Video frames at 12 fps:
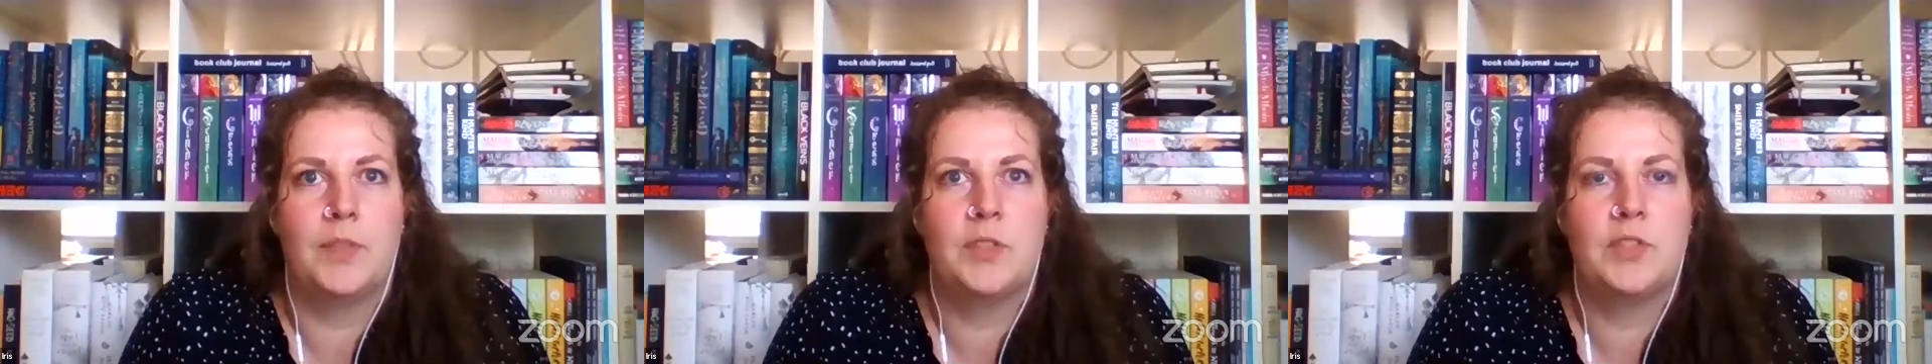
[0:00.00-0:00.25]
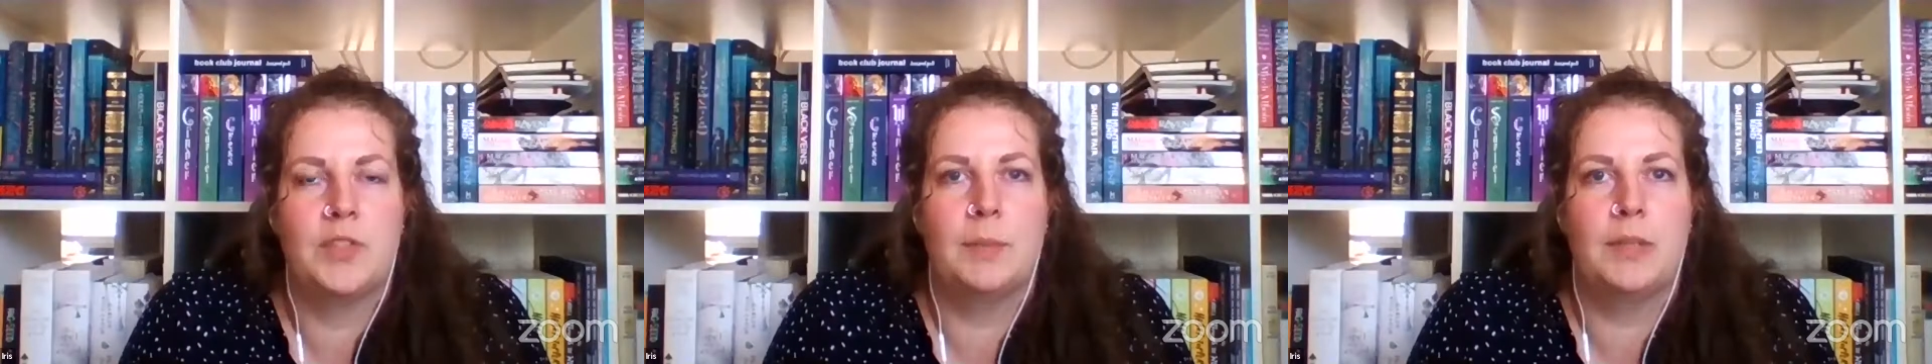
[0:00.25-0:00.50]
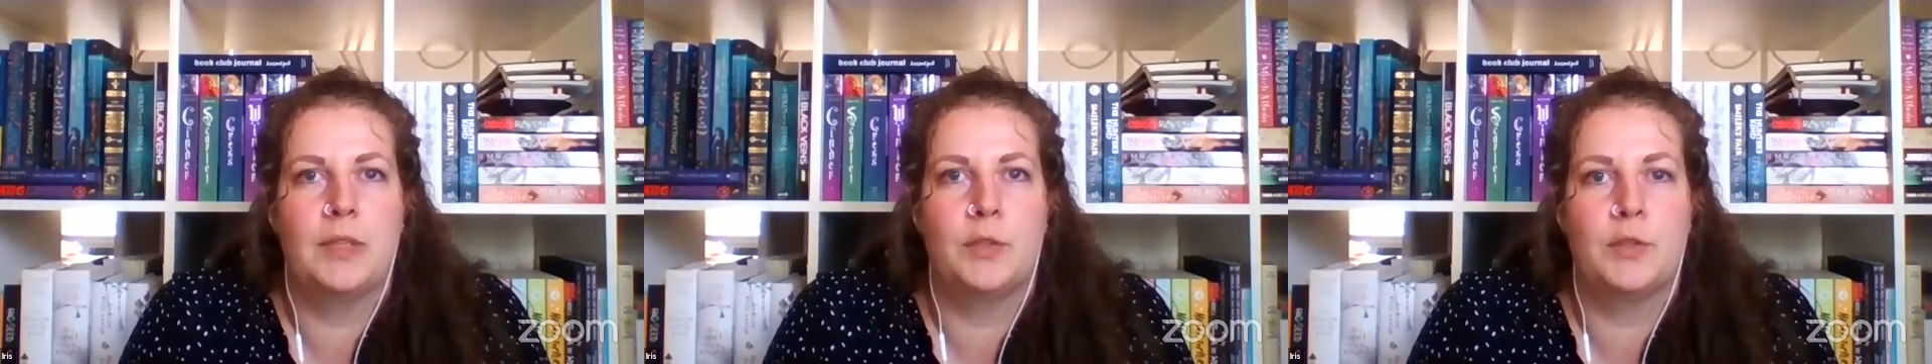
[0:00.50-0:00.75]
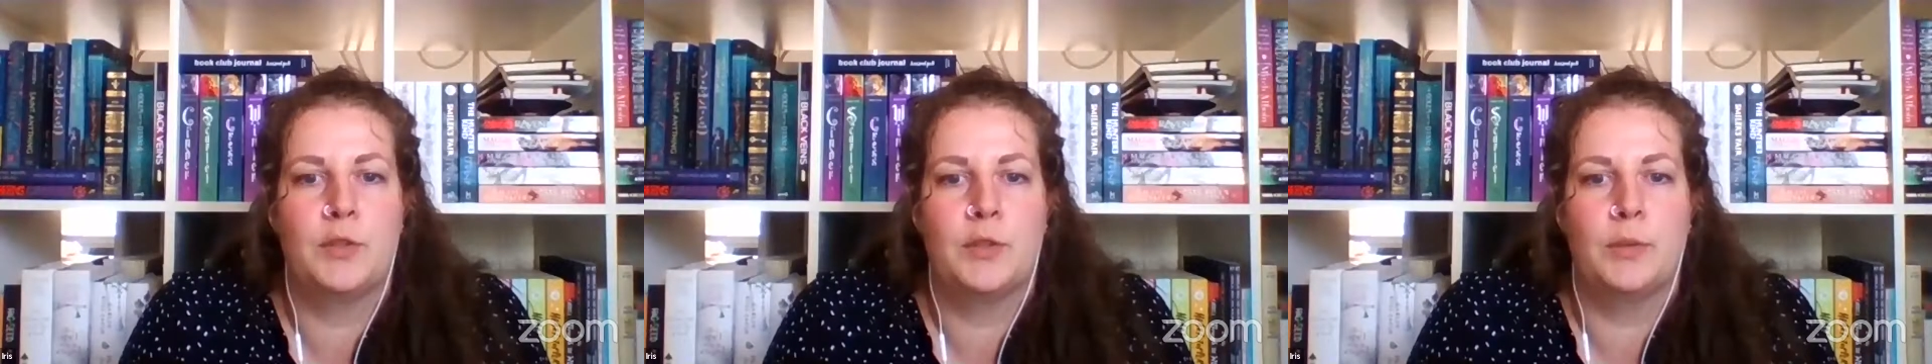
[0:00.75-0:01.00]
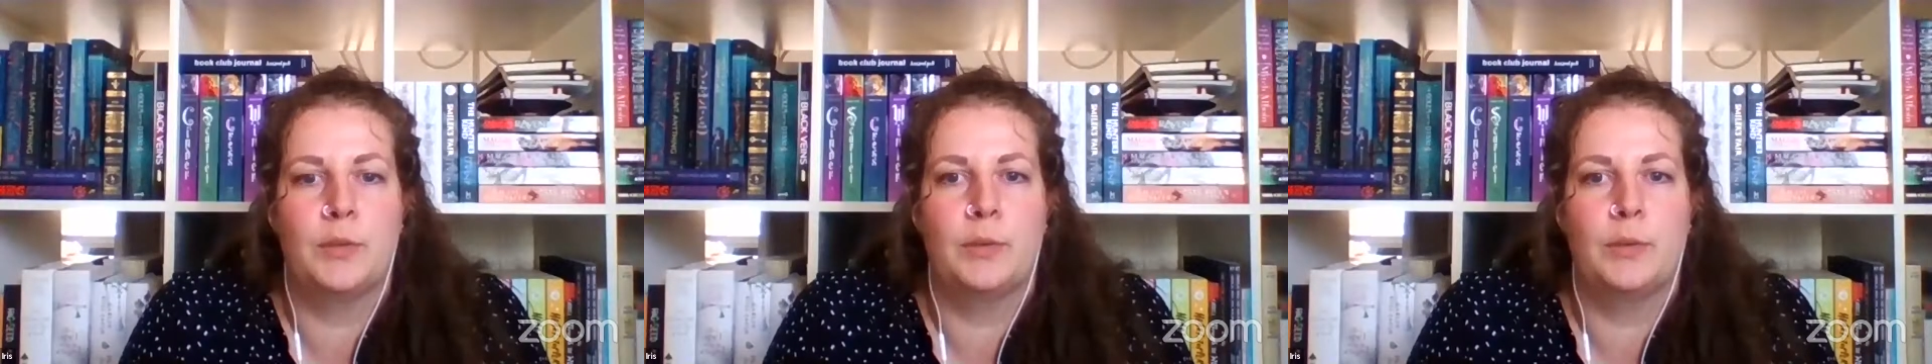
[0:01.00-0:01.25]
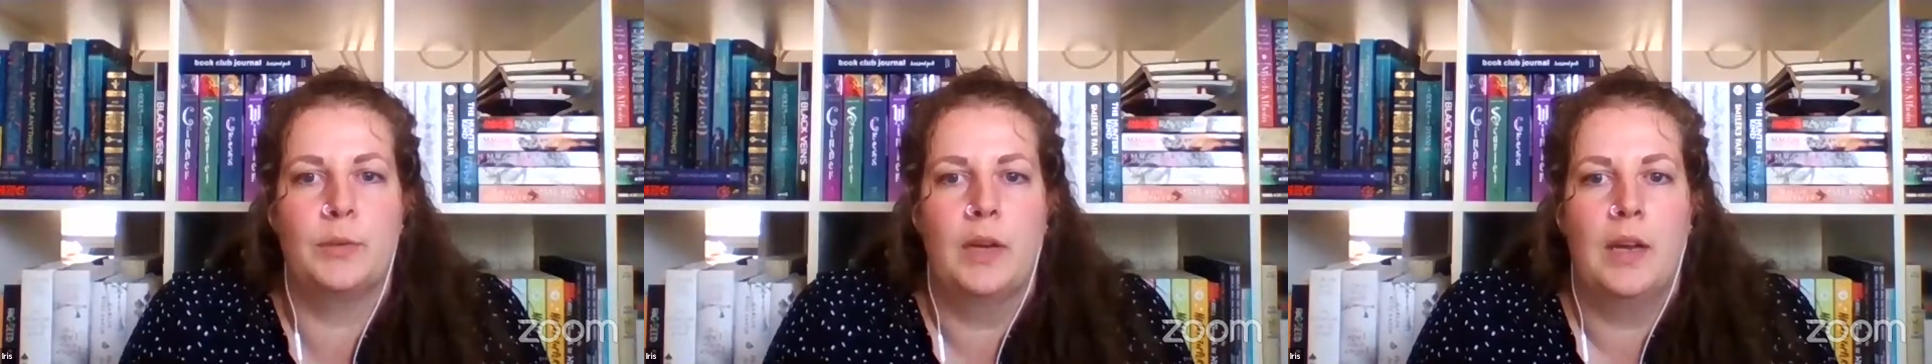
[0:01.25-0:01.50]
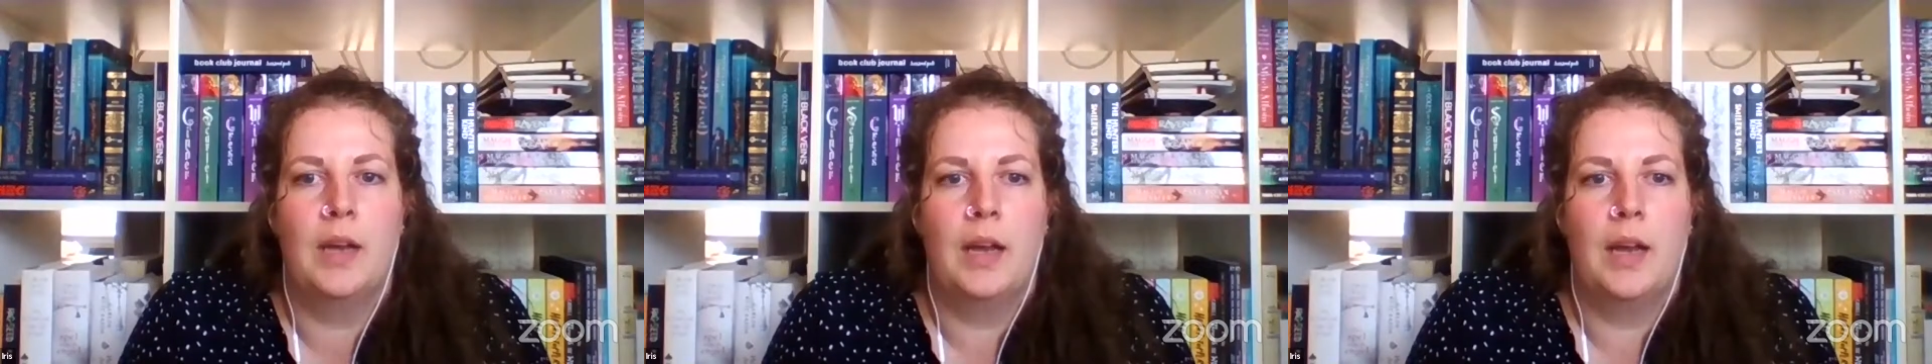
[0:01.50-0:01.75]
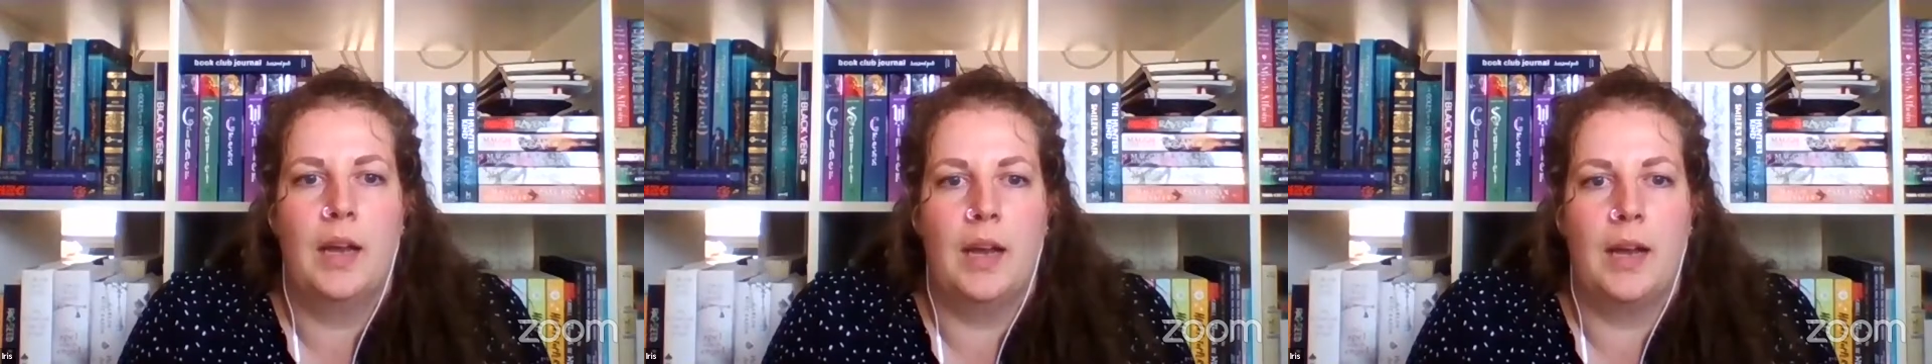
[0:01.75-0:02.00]
similar to
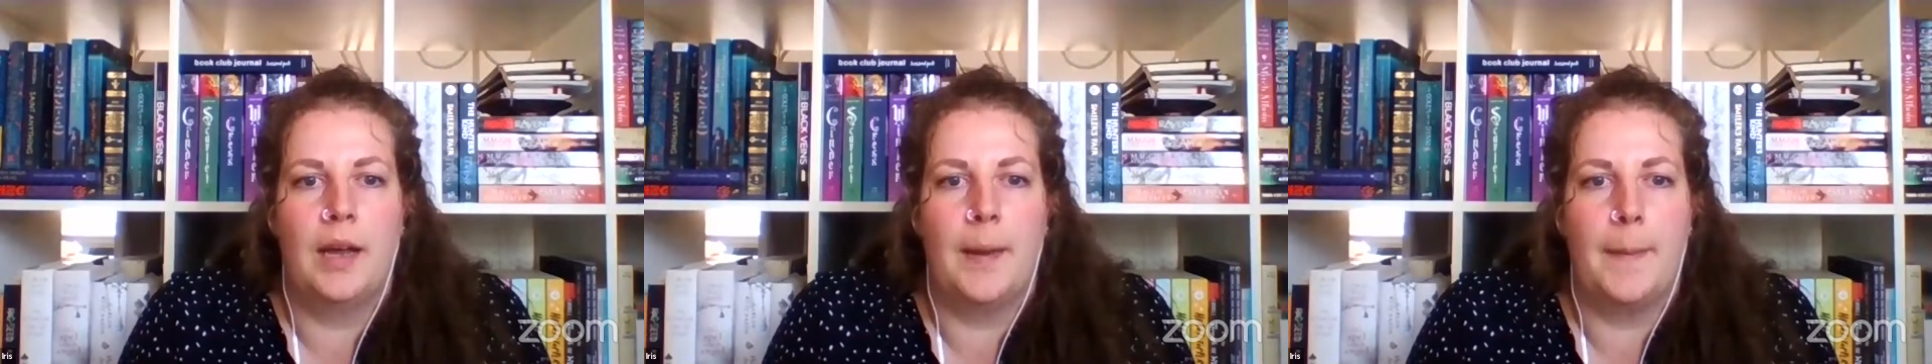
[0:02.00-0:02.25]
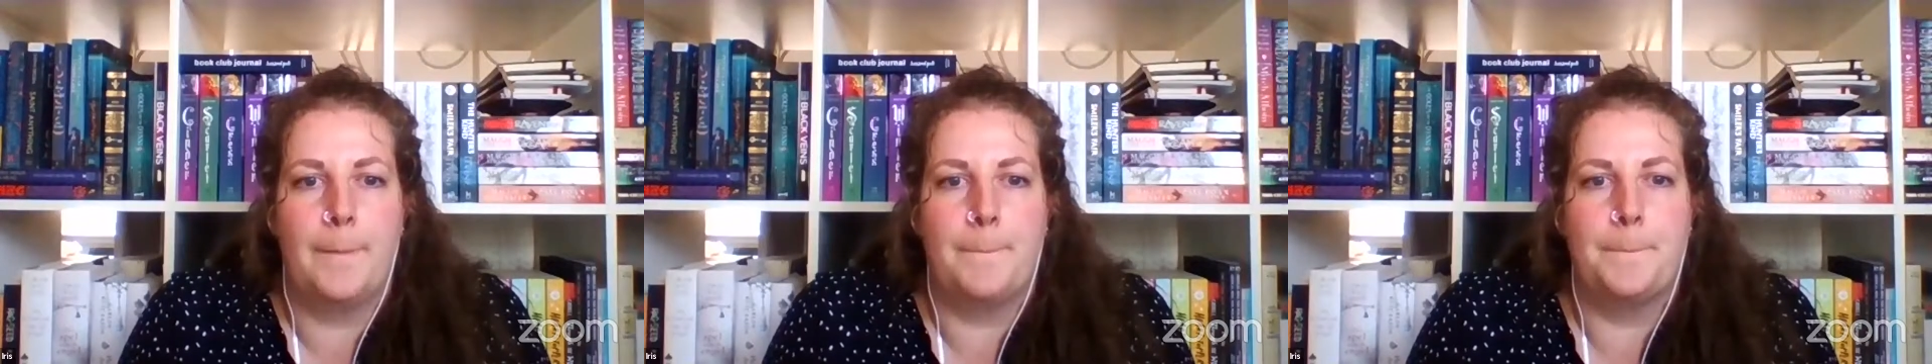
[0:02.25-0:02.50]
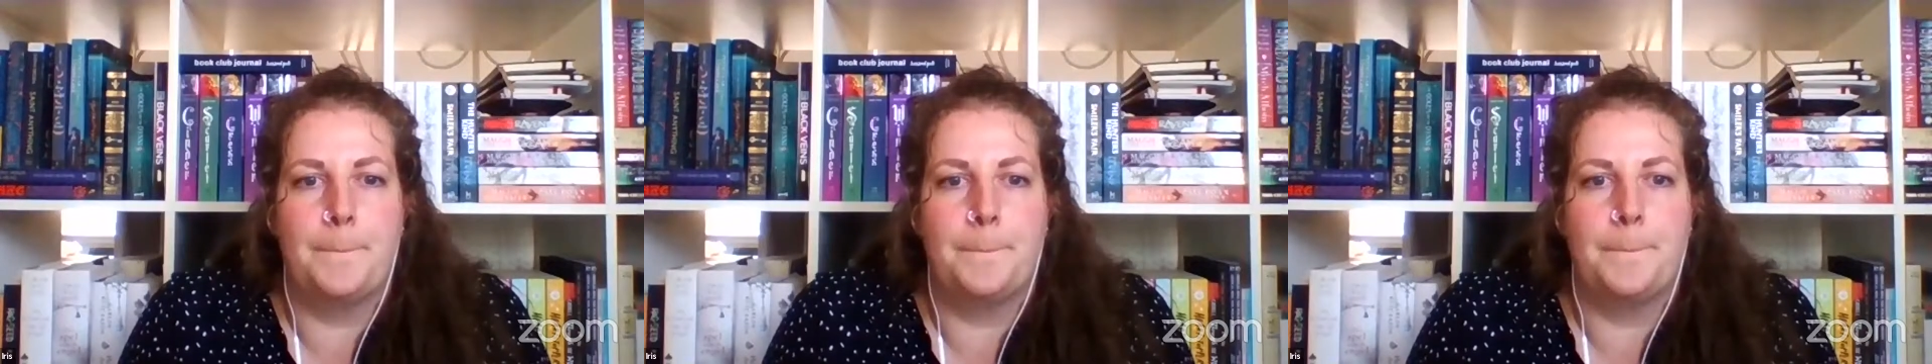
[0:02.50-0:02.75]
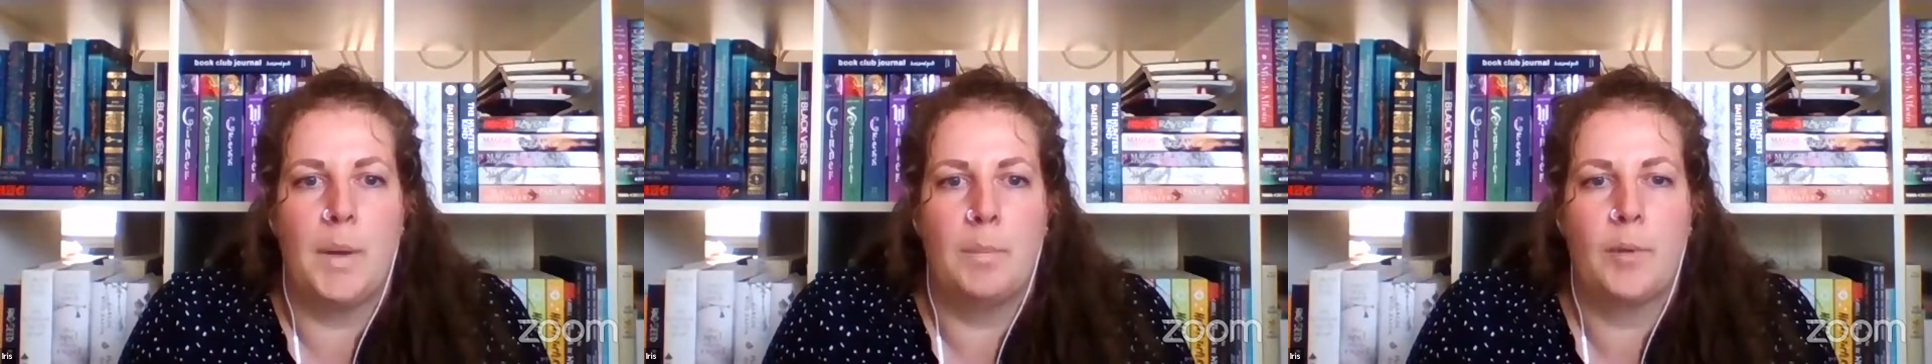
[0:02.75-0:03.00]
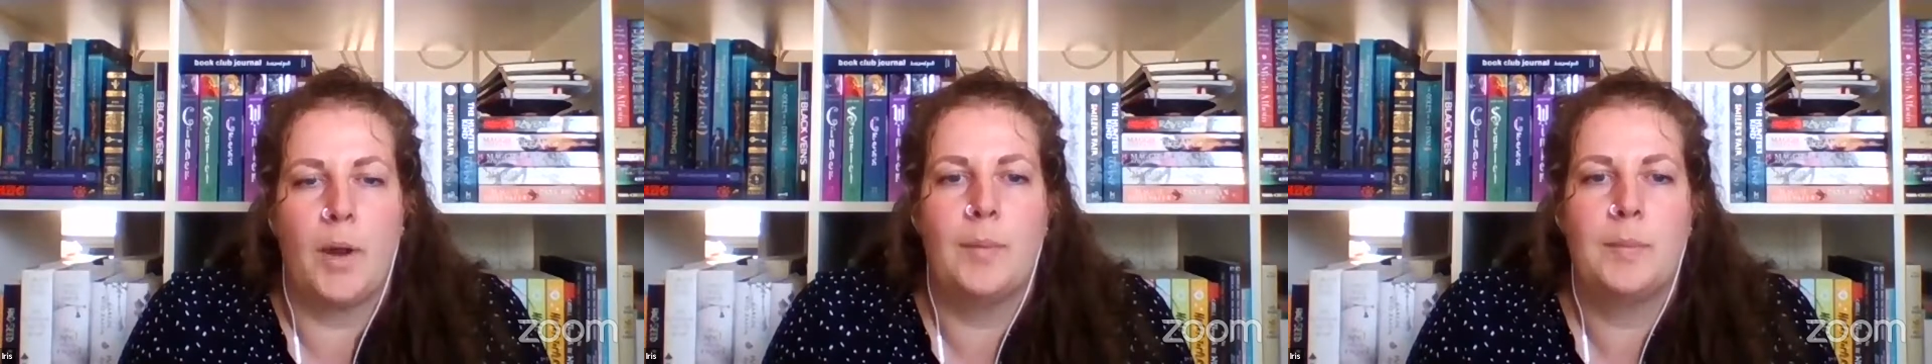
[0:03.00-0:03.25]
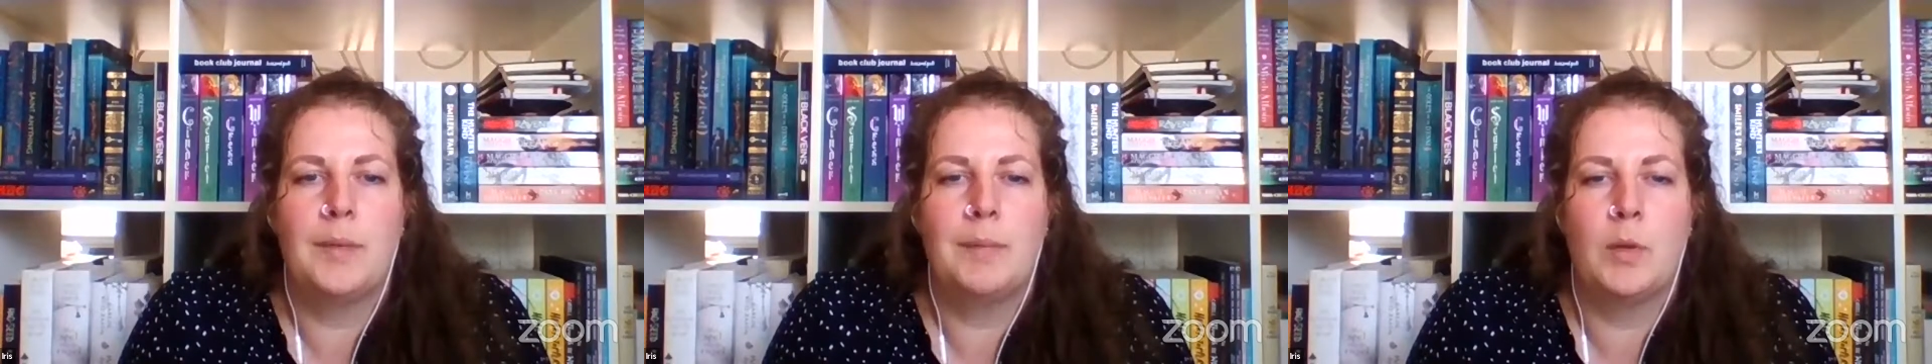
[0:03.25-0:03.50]
probably